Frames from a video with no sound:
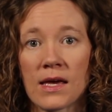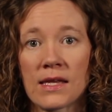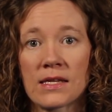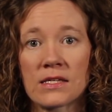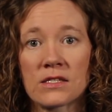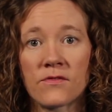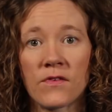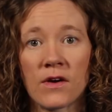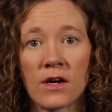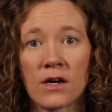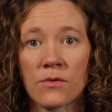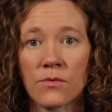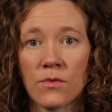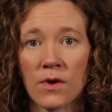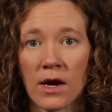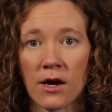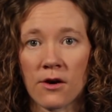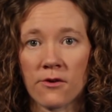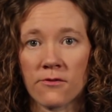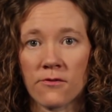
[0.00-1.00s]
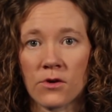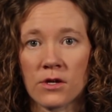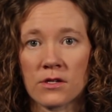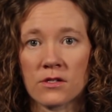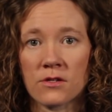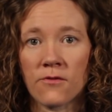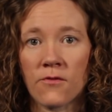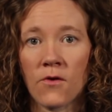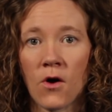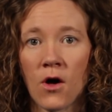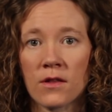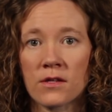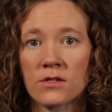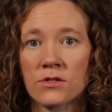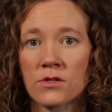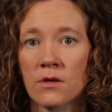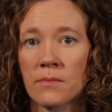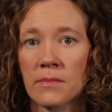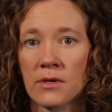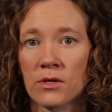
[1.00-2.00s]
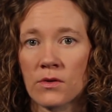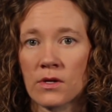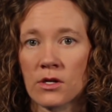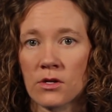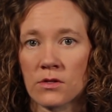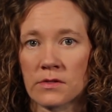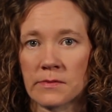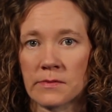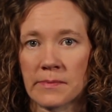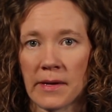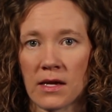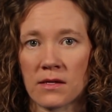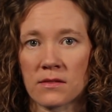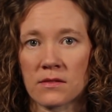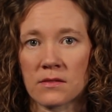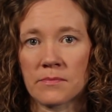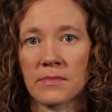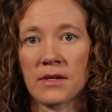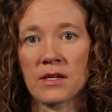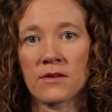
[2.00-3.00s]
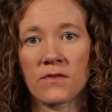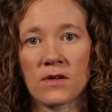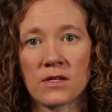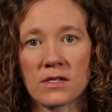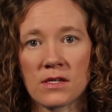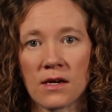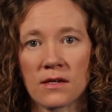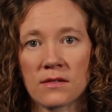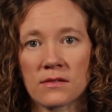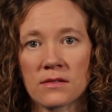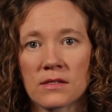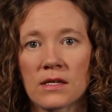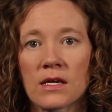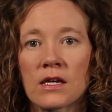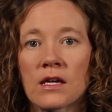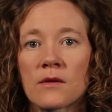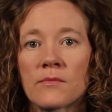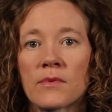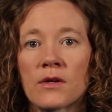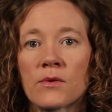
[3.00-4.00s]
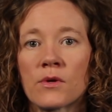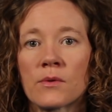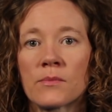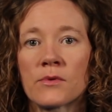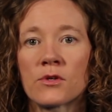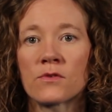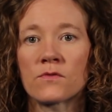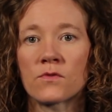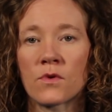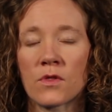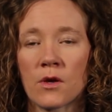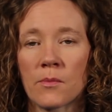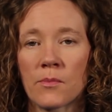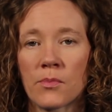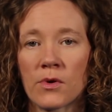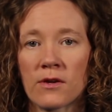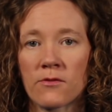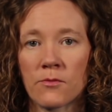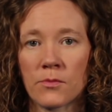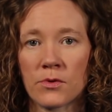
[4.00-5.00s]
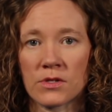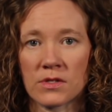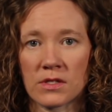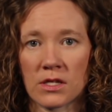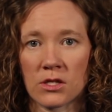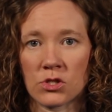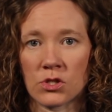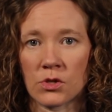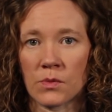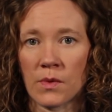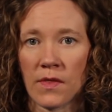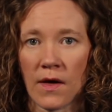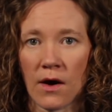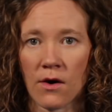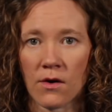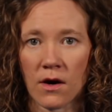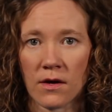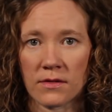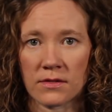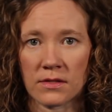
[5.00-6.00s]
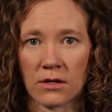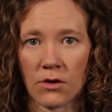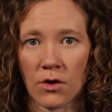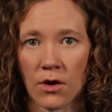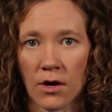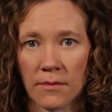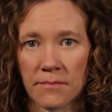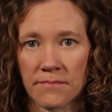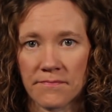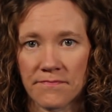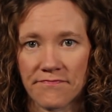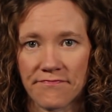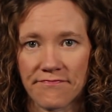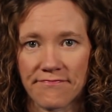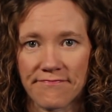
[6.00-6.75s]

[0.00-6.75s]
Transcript: It is very rare for it to fall into the middle ear space, but if it does, it can be removed with a brief procedure without causing harm.